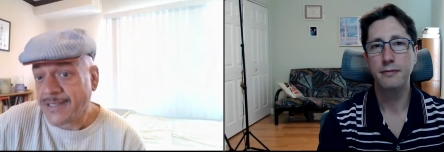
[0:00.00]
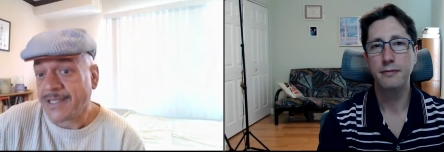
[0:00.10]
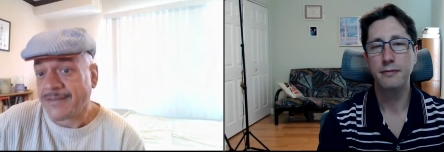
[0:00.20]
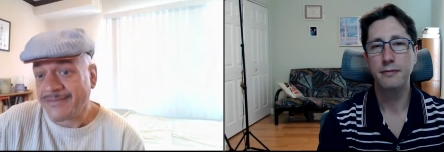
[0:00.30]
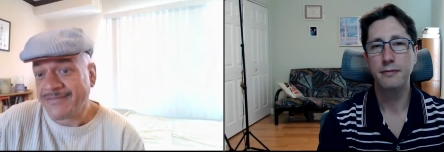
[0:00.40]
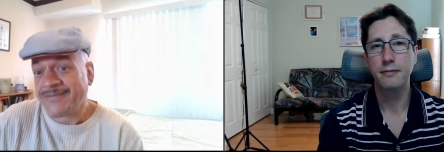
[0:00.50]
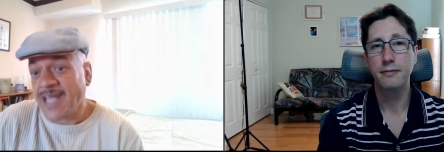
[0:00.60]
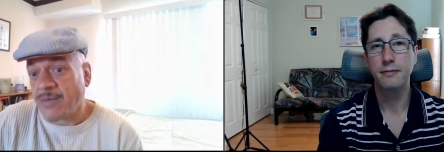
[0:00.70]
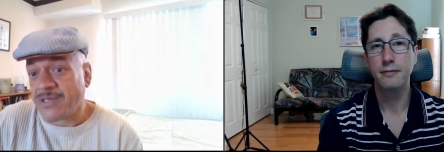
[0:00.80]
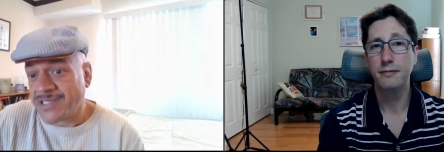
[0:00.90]
Speaker 1: So
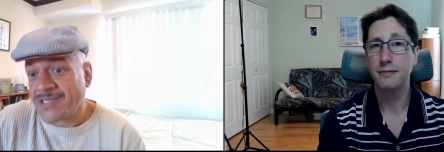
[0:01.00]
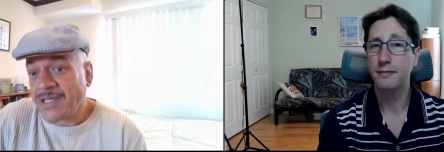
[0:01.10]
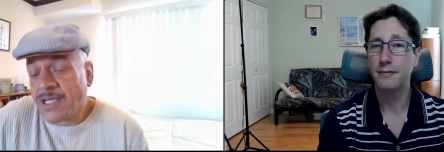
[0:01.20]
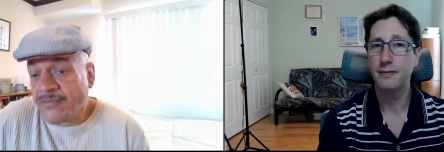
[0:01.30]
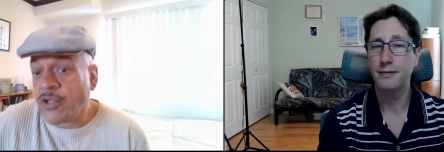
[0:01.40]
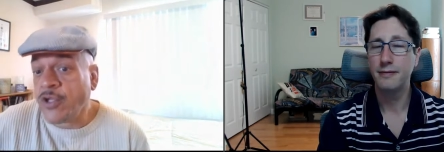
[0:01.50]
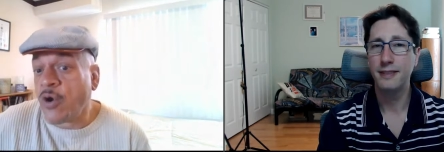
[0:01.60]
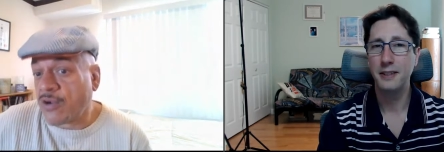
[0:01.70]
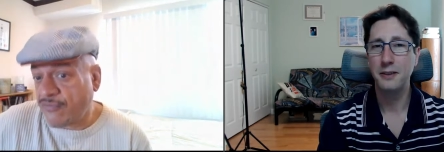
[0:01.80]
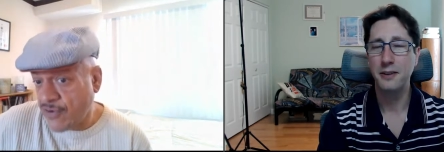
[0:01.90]
that was New
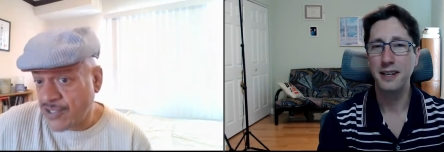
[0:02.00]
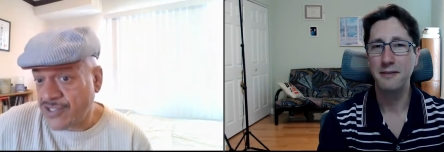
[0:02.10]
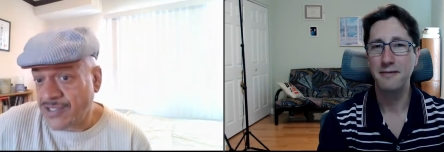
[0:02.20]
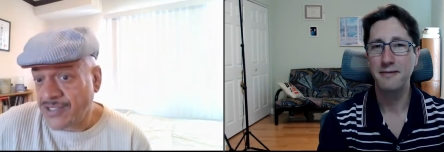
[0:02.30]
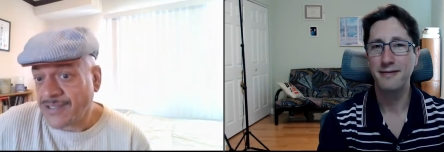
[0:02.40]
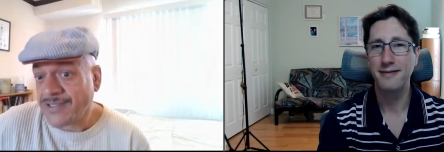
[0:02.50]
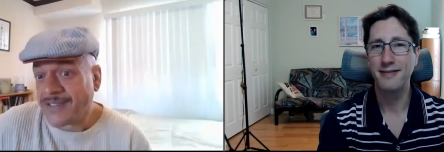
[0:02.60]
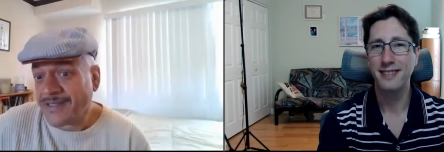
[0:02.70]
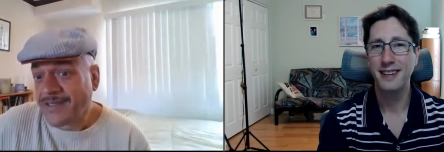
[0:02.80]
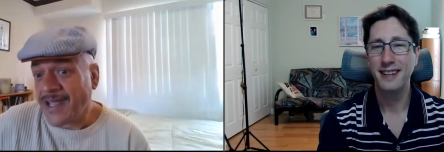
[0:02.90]
York first.
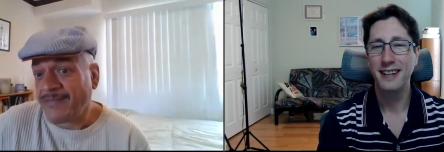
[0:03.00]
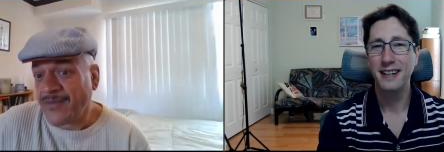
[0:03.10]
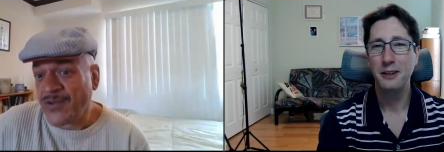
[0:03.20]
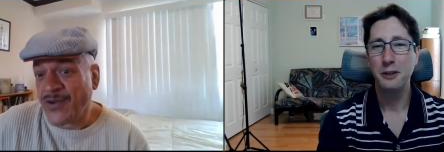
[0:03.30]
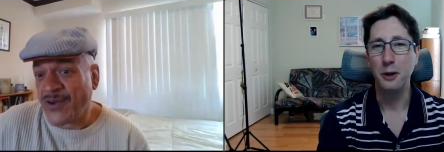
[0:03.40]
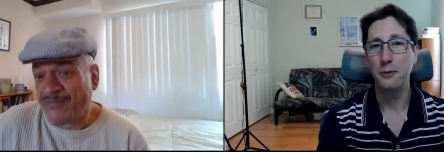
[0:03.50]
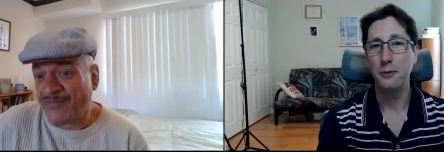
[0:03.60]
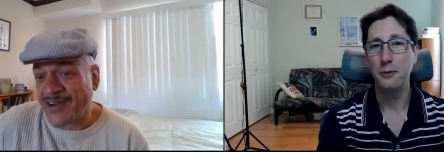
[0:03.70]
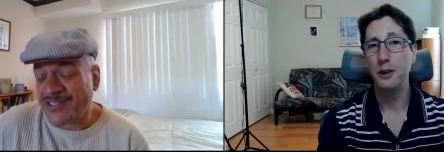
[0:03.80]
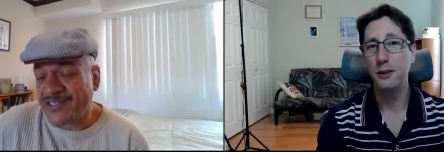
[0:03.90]
Yeah, New York
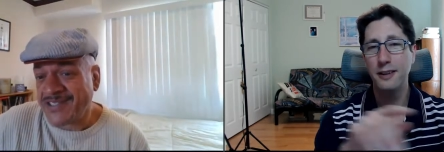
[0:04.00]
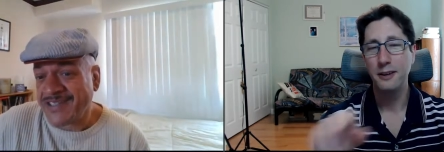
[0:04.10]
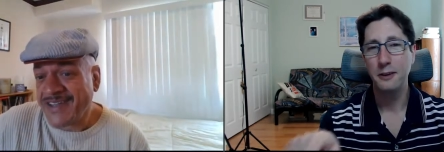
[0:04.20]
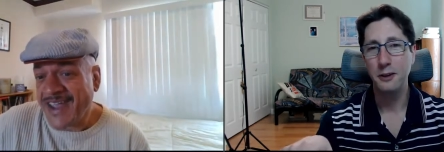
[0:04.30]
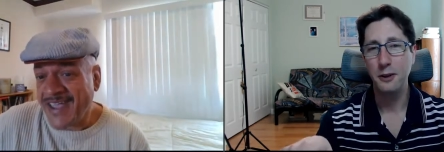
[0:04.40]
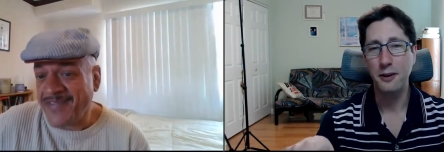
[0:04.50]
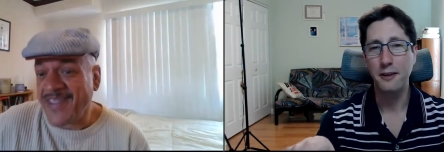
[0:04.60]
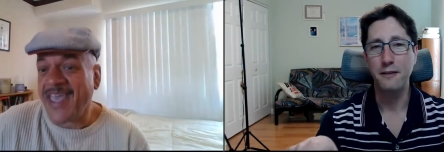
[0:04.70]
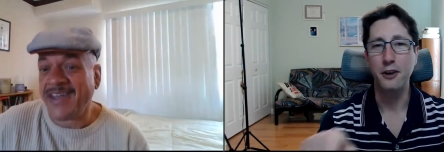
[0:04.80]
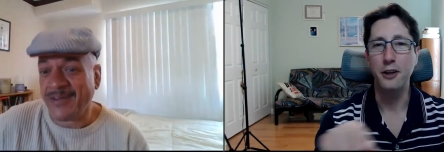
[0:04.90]
first, New
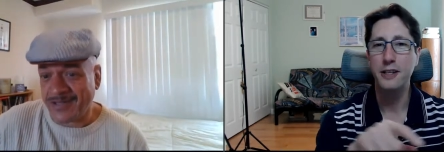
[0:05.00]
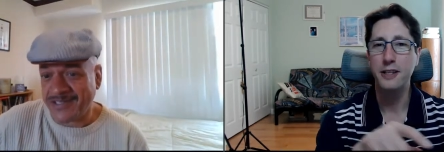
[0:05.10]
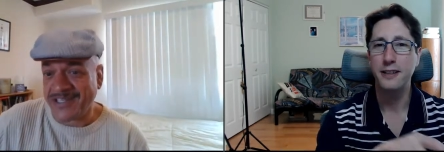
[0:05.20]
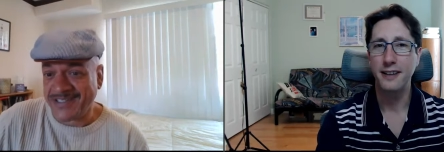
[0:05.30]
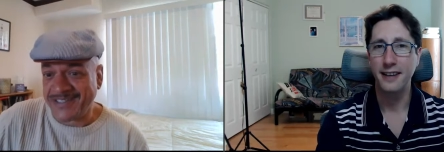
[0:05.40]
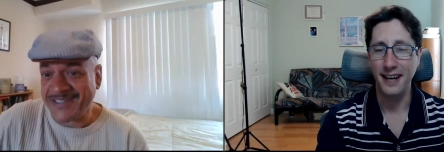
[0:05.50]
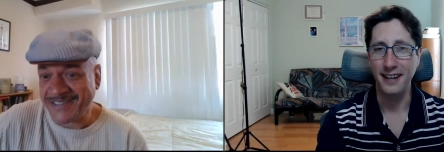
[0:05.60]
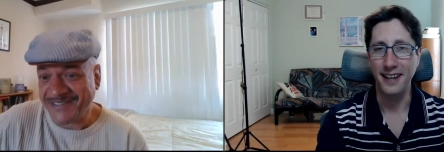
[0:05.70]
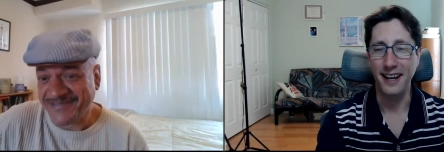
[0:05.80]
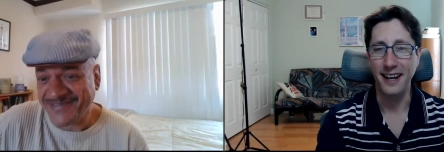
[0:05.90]
York and then
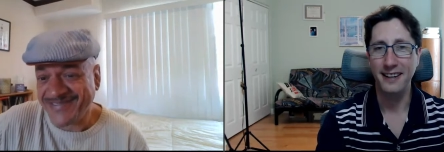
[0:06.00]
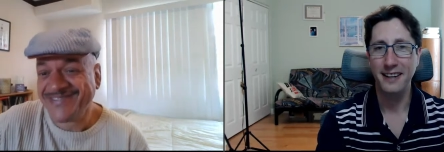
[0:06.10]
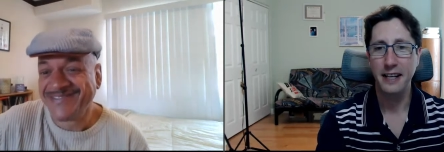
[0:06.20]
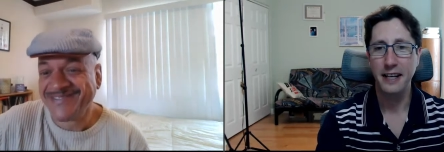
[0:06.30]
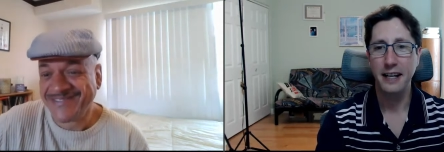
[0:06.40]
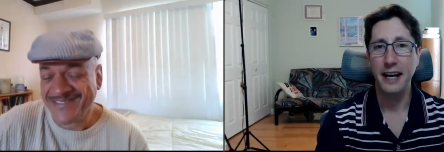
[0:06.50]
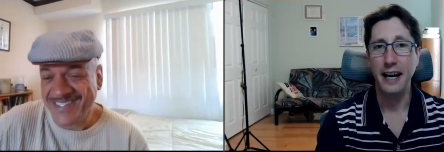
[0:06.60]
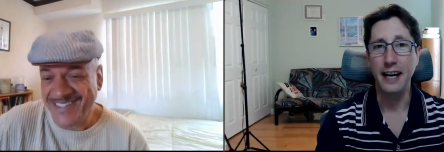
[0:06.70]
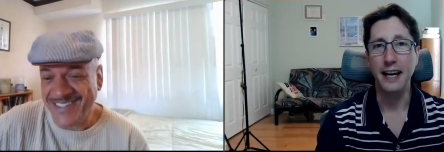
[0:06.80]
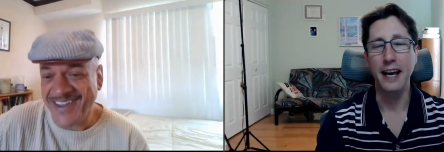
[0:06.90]
Speaker 2: LA, and,
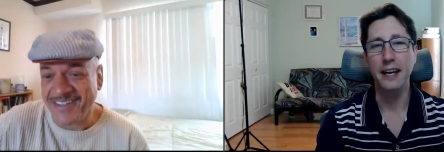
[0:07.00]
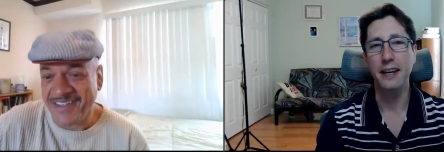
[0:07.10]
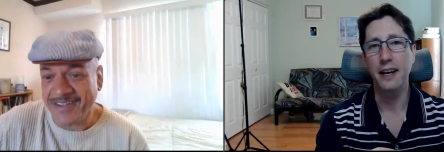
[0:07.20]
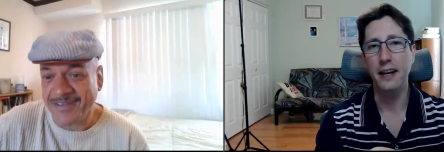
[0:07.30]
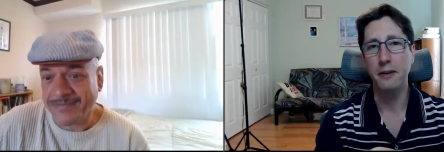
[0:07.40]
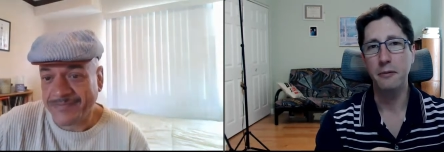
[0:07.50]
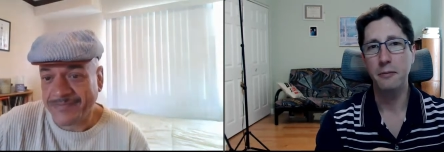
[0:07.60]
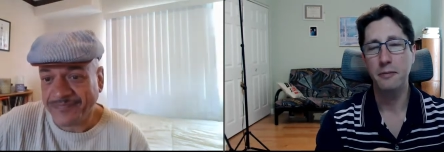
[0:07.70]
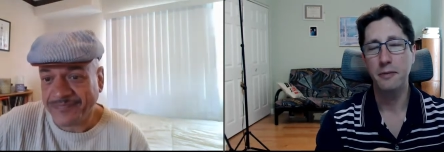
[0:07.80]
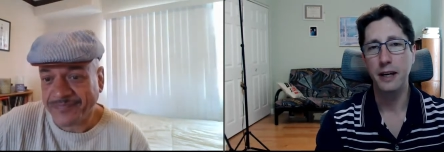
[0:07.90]
and then. then uh, LA.
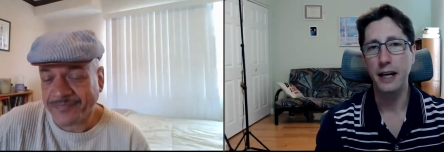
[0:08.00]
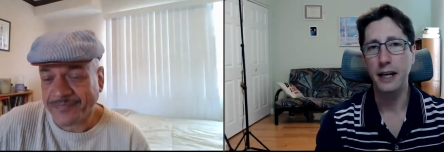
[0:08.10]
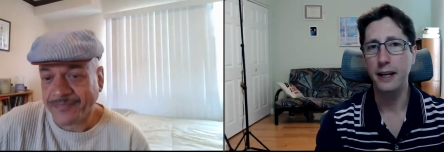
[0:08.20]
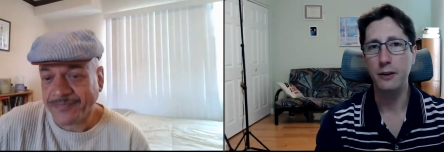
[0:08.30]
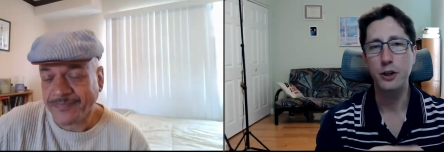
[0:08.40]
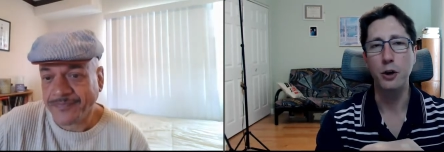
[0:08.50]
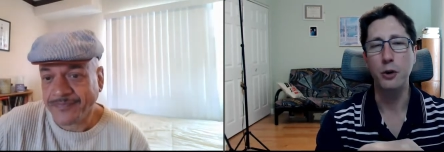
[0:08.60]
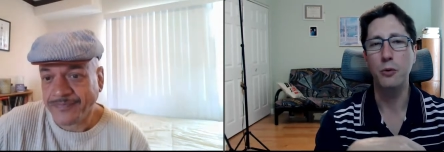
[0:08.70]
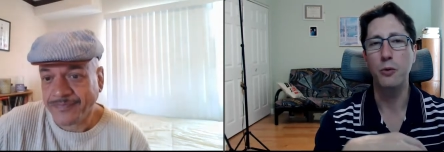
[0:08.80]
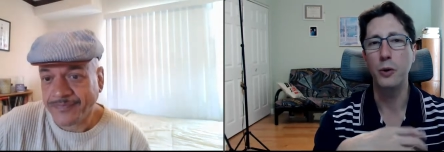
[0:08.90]
And then,
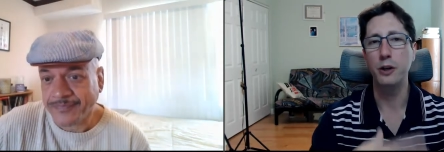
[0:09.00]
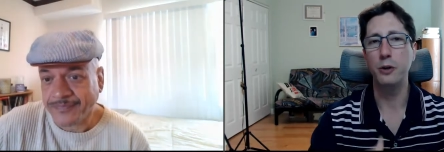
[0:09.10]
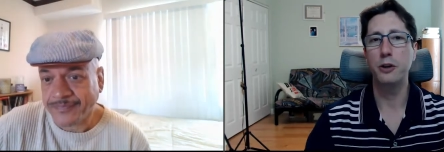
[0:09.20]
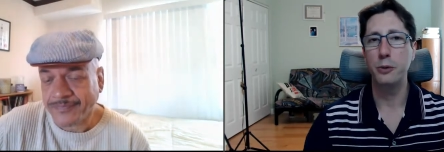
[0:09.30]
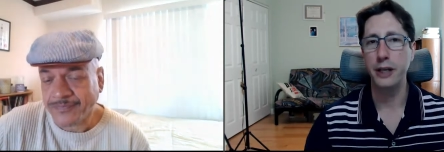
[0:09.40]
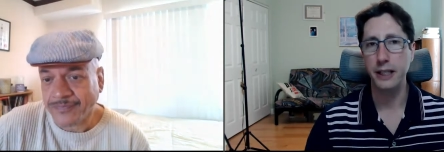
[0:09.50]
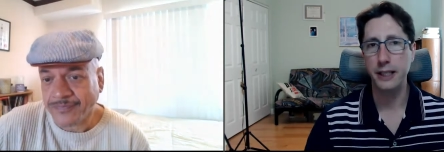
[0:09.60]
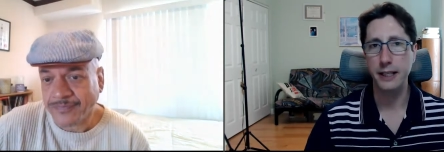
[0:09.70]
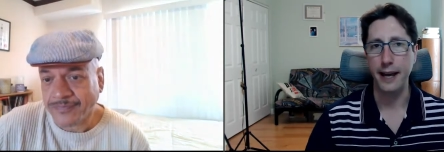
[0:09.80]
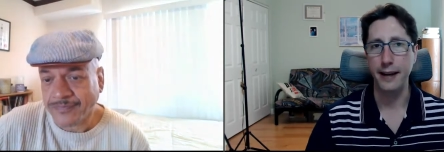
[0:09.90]
so when you were doing
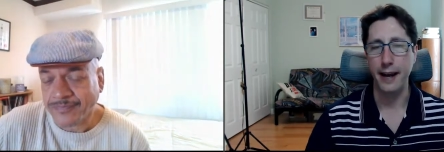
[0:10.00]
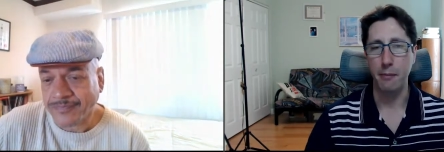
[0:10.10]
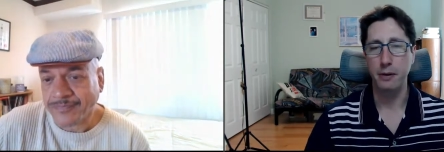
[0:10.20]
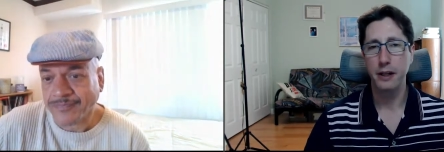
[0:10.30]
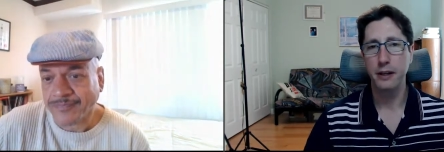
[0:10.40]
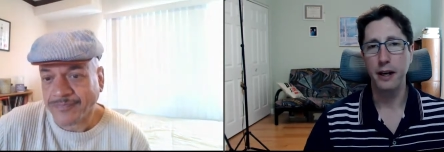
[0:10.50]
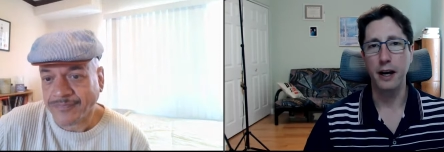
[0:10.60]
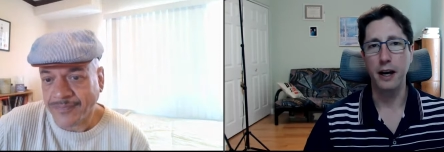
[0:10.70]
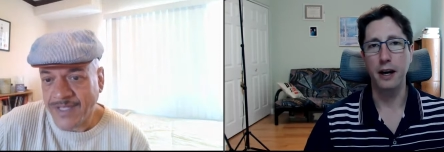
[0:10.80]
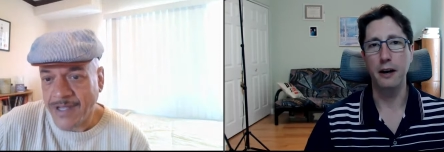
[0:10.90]
stand up,
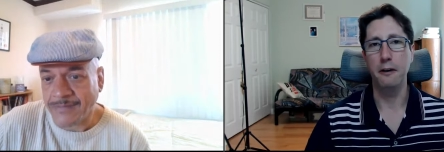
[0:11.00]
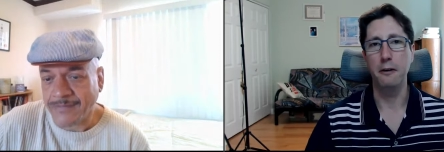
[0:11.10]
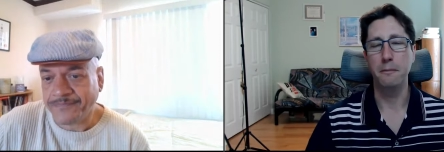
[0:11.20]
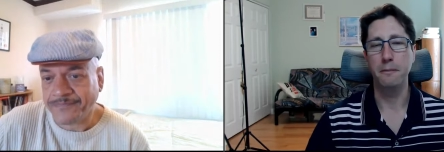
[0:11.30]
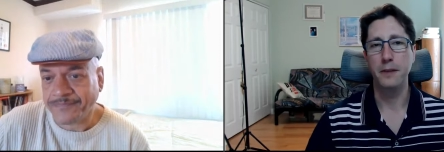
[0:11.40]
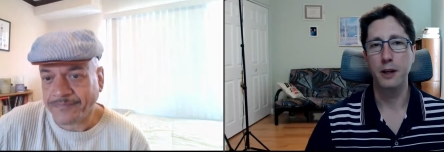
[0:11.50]
yeah. Um,